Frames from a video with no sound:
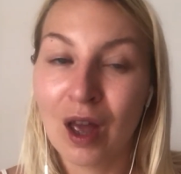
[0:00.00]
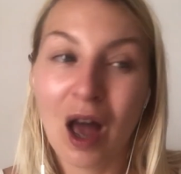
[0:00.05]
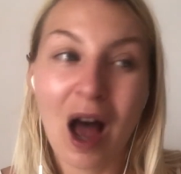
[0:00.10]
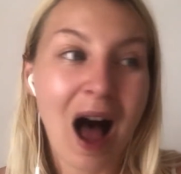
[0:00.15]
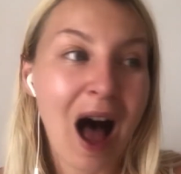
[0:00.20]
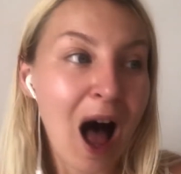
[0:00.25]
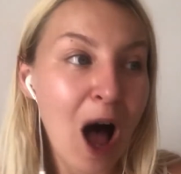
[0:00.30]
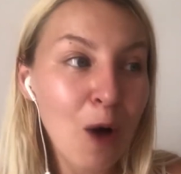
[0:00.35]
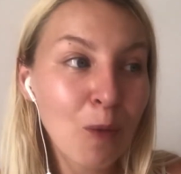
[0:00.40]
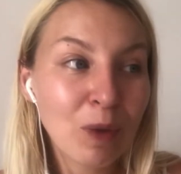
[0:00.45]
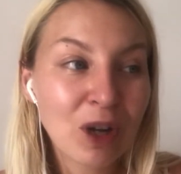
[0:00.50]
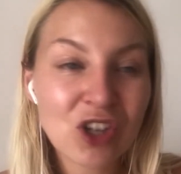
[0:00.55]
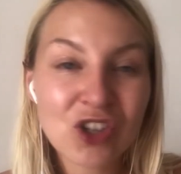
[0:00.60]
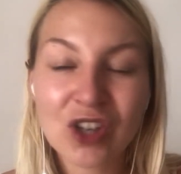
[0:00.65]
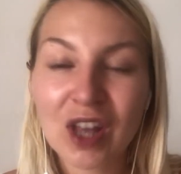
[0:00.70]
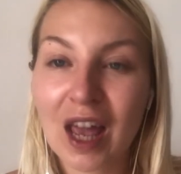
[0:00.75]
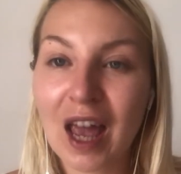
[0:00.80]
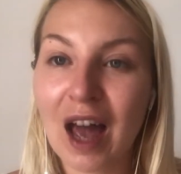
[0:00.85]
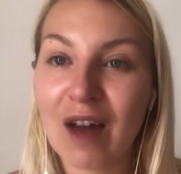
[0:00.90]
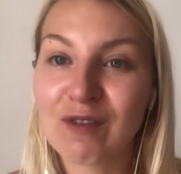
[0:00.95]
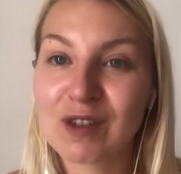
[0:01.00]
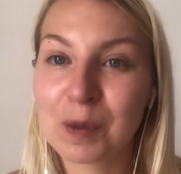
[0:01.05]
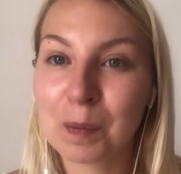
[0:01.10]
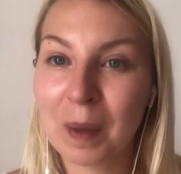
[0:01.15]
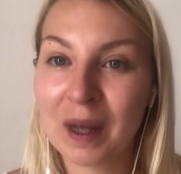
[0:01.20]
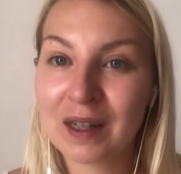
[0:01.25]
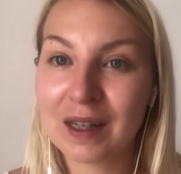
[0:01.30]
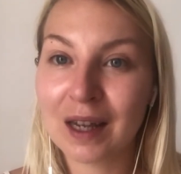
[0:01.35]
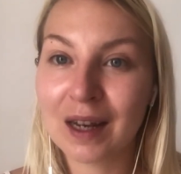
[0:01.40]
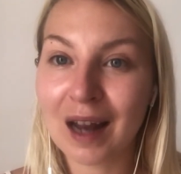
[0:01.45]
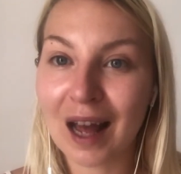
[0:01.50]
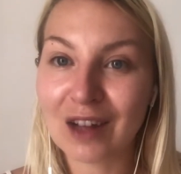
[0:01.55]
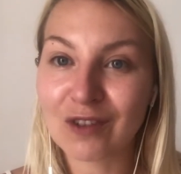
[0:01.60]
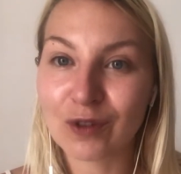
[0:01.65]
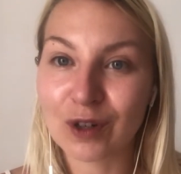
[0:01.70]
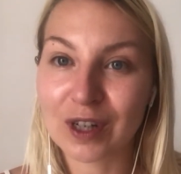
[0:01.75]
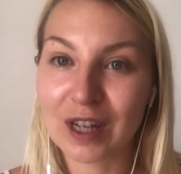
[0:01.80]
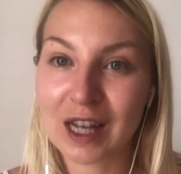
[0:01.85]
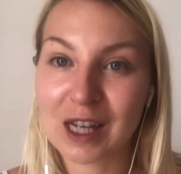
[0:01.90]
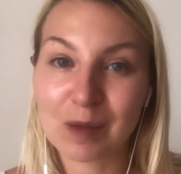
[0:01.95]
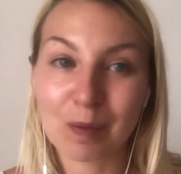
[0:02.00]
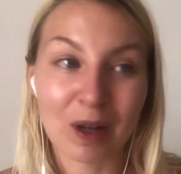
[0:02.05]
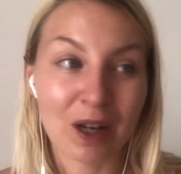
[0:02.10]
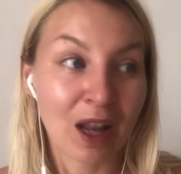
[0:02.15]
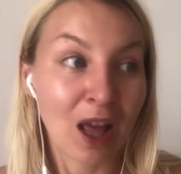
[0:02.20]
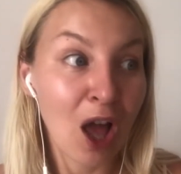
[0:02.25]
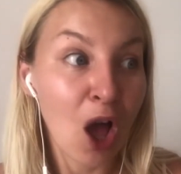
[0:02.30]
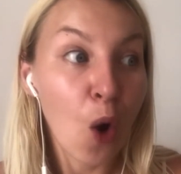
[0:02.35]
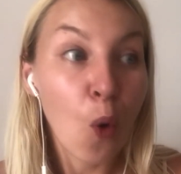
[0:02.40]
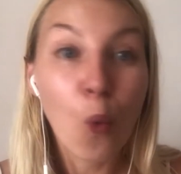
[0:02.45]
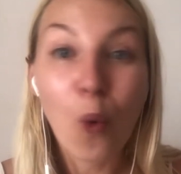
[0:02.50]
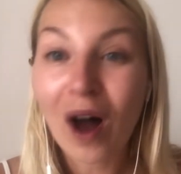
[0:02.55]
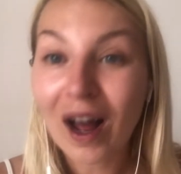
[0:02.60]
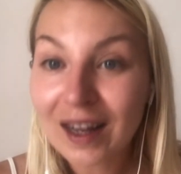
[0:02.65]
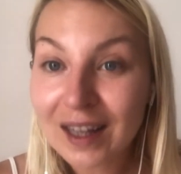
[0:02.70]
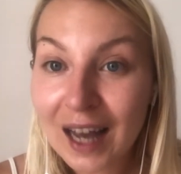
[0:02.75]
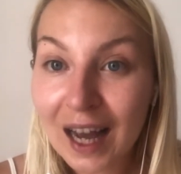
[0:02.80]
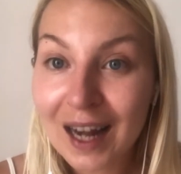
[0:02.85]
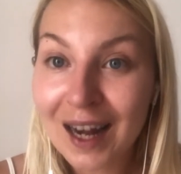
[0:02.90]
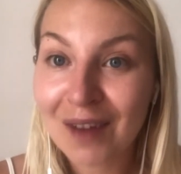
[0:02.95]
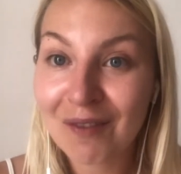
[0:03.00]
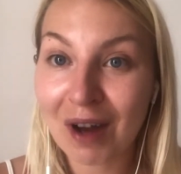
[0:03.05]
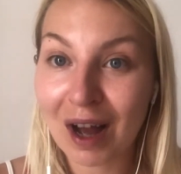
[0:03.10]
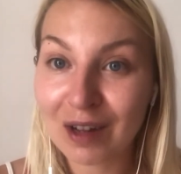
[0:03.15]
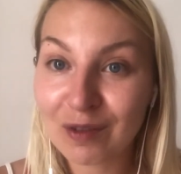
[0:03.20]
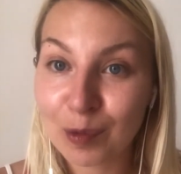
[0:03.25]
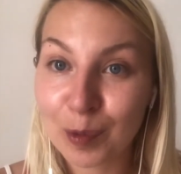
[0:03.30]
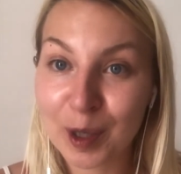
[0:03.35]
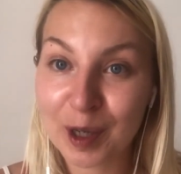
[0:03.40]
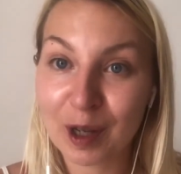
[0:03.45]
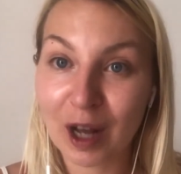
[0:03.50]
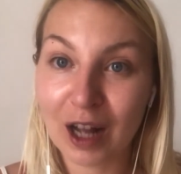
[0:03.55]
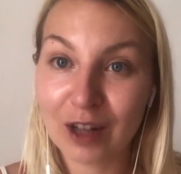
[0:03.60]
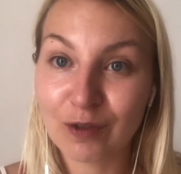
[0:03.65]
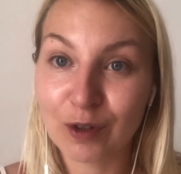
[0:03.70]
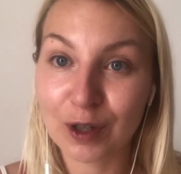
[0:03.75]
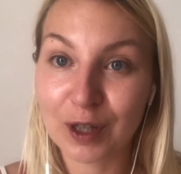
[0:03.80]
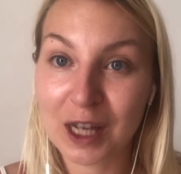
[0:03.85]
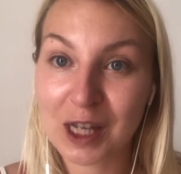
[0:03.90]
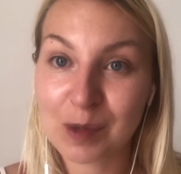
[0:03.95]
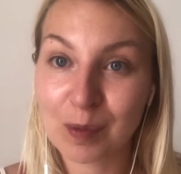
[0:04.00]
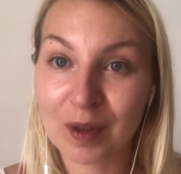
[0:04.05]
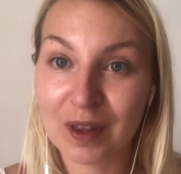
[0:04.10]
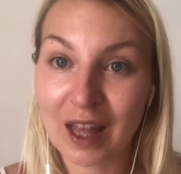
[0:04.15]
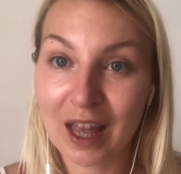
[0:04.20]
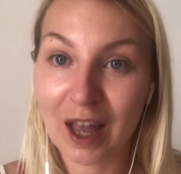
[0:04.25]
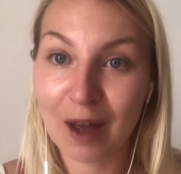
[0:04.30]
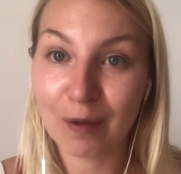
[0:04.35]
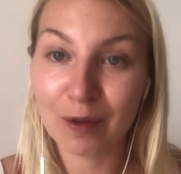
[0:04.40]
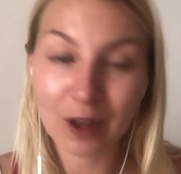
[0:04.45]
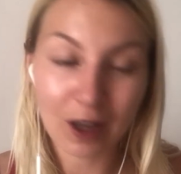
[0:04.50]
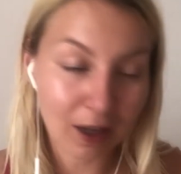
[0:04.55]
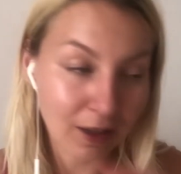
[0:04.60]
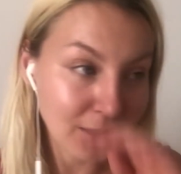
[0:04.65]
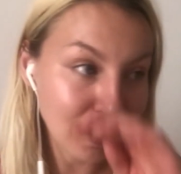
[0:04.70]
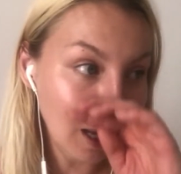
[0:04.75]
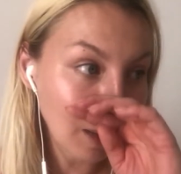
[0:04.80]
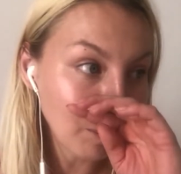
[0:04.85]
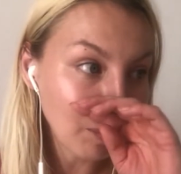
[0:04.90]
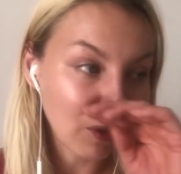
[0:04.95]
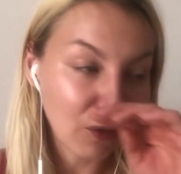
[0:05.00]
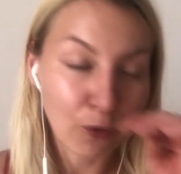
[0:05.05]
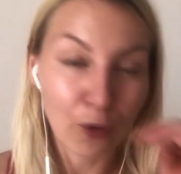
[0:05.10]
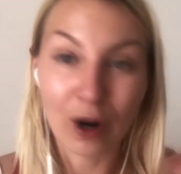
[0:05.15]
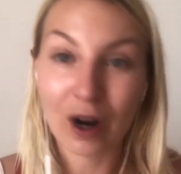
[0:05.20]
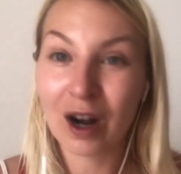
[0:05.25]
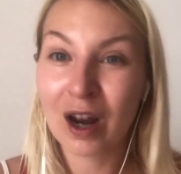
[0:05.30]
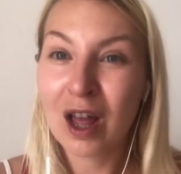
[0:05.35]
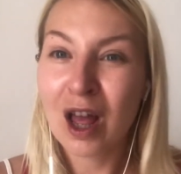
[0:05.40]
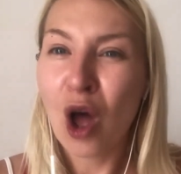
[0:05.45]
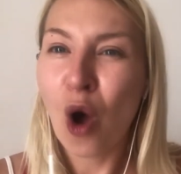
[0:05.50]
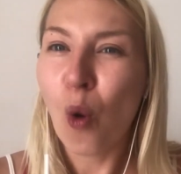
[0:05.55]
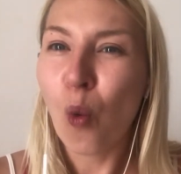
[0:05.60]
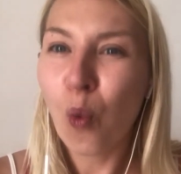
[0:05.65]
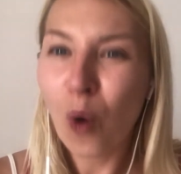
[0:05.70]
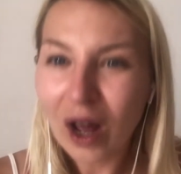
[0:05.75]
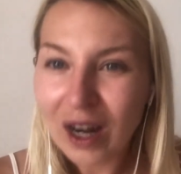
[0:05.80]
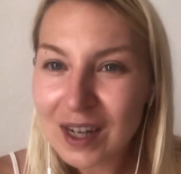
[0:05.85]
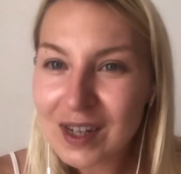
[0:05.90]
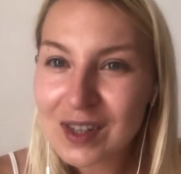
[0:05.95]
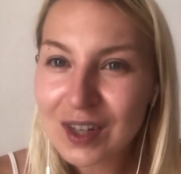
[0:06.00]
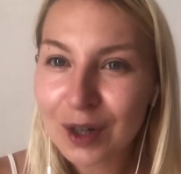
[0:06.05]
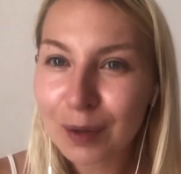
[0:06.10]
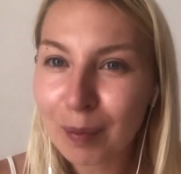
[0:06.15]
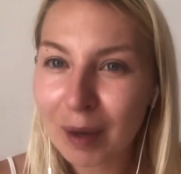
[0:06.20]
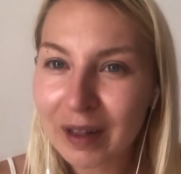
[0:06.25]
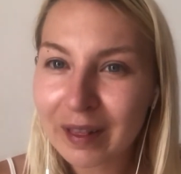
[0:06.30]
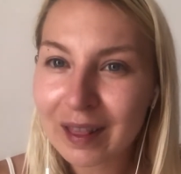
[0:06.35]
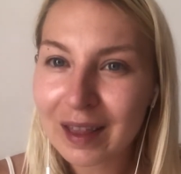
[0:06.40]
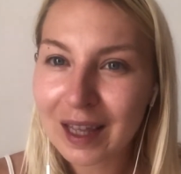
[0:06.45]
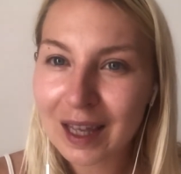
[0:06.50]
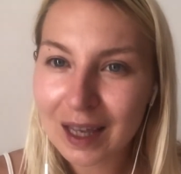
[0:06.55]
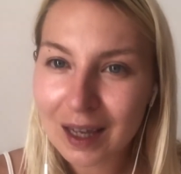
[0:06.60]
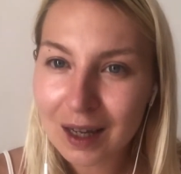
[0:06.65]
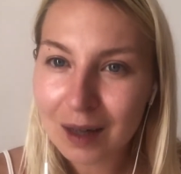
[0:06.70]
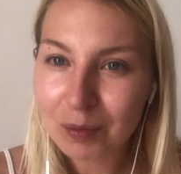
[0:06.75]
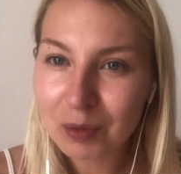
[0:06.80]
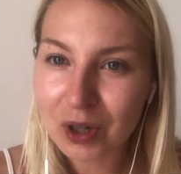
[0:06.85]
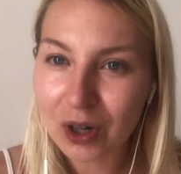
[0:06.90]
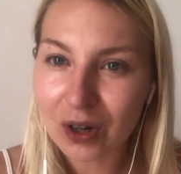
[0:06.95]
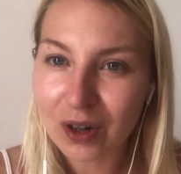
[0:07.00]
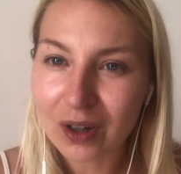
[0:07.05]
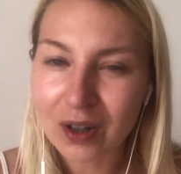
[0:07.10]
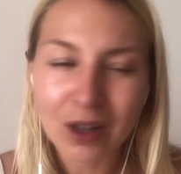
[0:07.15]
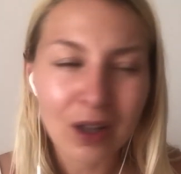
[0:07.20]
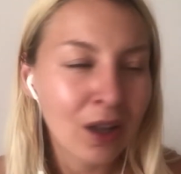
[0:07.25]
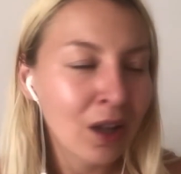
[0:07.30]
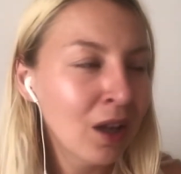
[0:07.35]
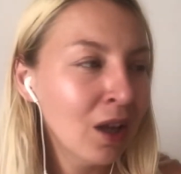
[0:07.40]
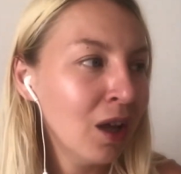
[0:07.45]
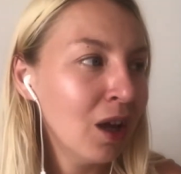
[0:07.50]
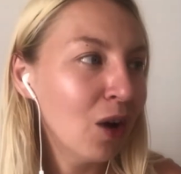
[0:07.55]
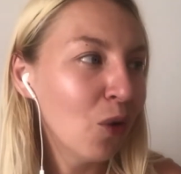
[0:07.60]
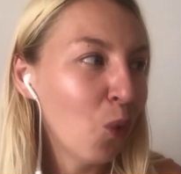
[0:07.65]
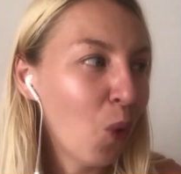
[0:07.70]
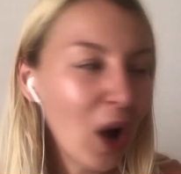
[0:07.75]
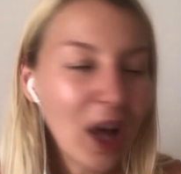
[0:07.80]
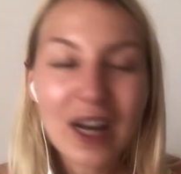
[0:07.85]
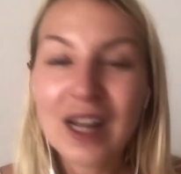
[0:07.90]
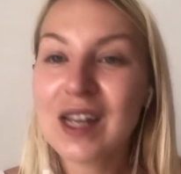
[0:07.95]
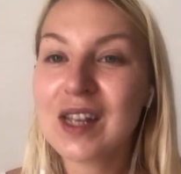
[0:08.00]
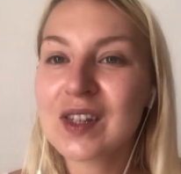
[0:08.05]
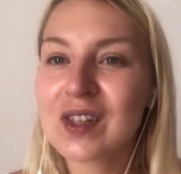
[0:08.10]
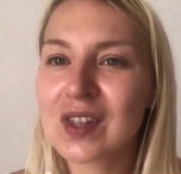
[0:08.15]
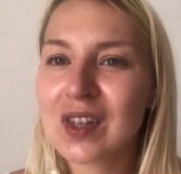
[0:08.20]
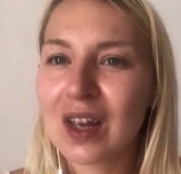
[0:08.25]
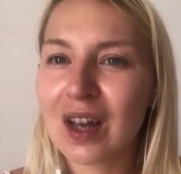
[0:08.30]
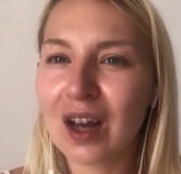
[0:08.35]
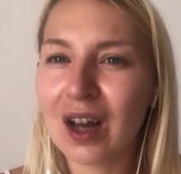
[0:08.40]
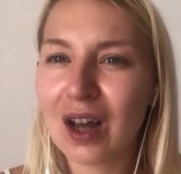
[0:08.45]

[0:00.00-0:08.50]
how much they have spent in advertisement, what kind of advertisement they have done before, what is their monthly income goal, what is